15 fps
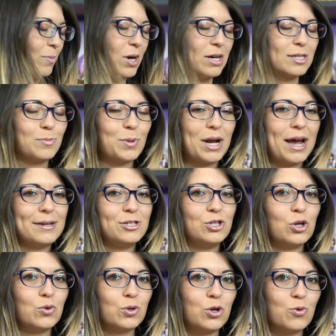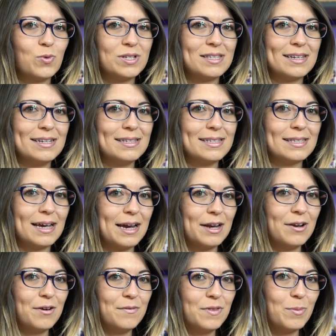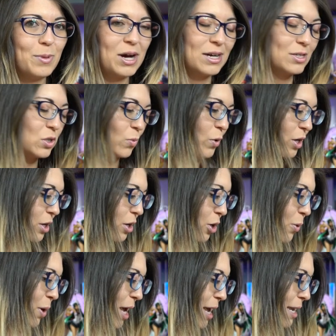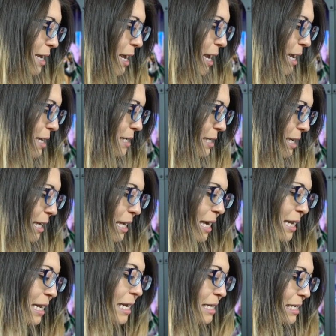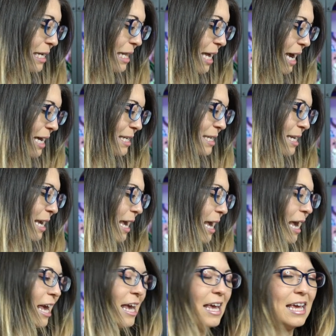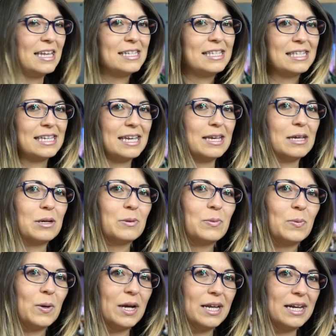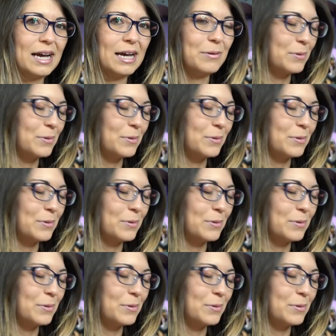box, but I don't know what's inside of the box, so we're gonna go ahead and get into that and see what I